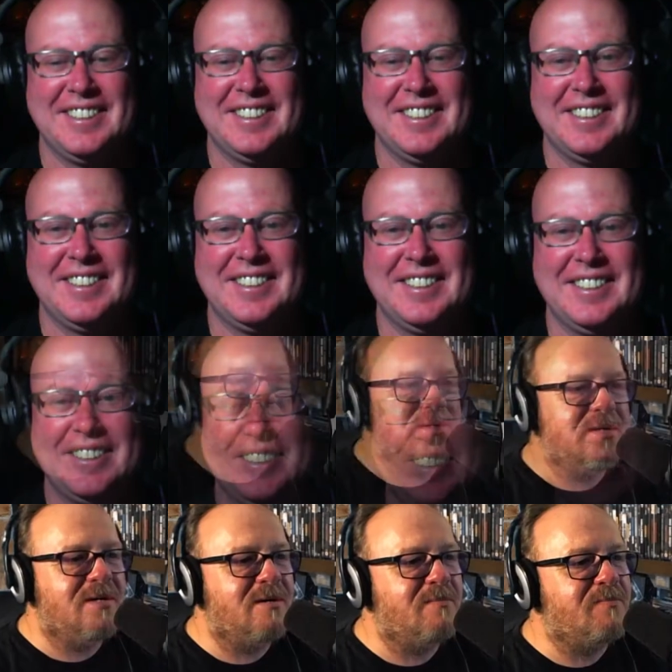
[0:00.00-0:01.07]
he was
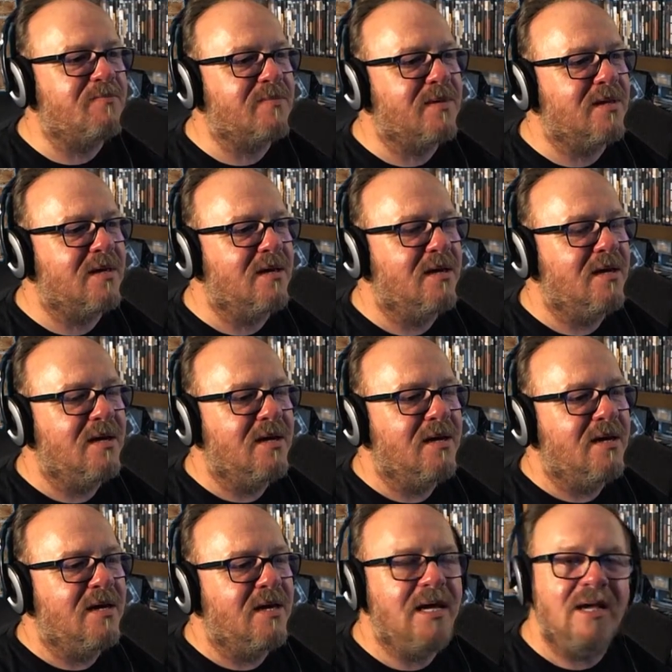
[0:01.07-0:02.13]

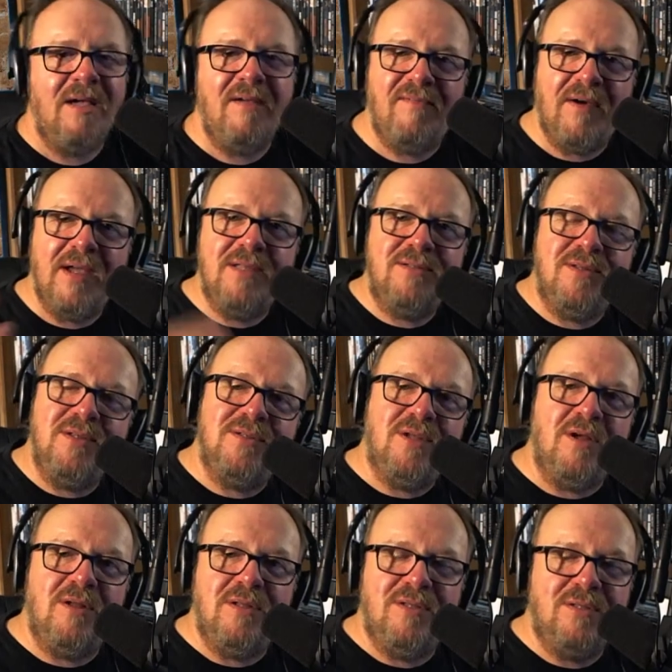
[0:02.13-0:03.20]
he finds
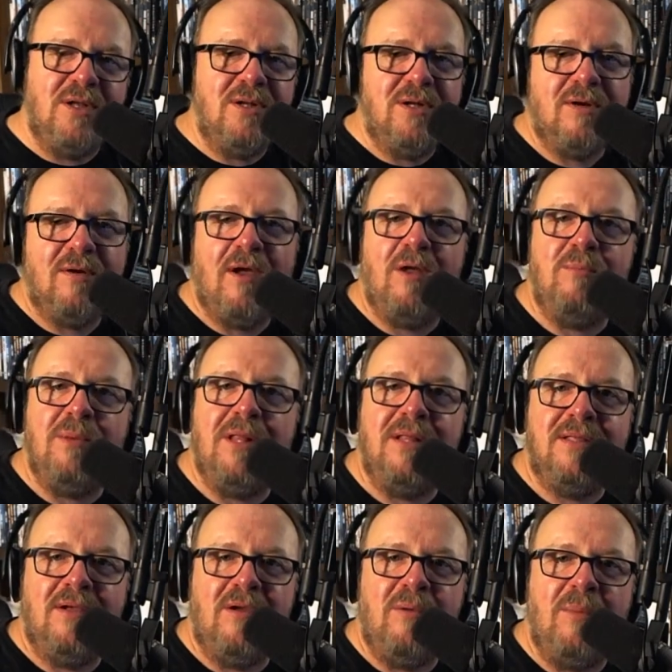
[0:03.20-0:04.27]
these underground
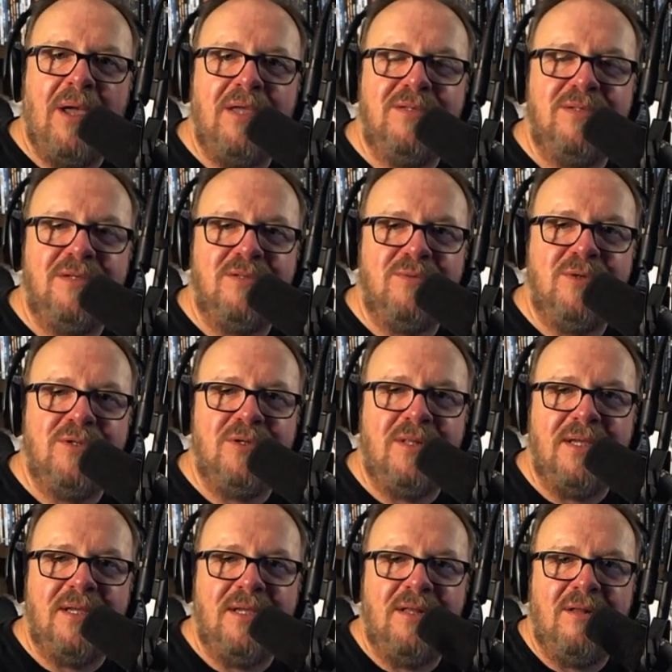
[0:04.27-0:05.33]
military bases, which are
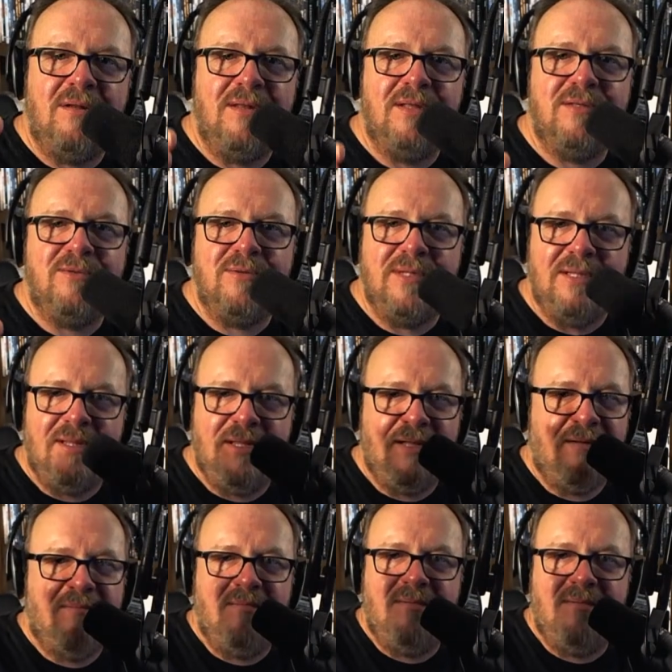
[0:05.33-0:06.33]
like literally like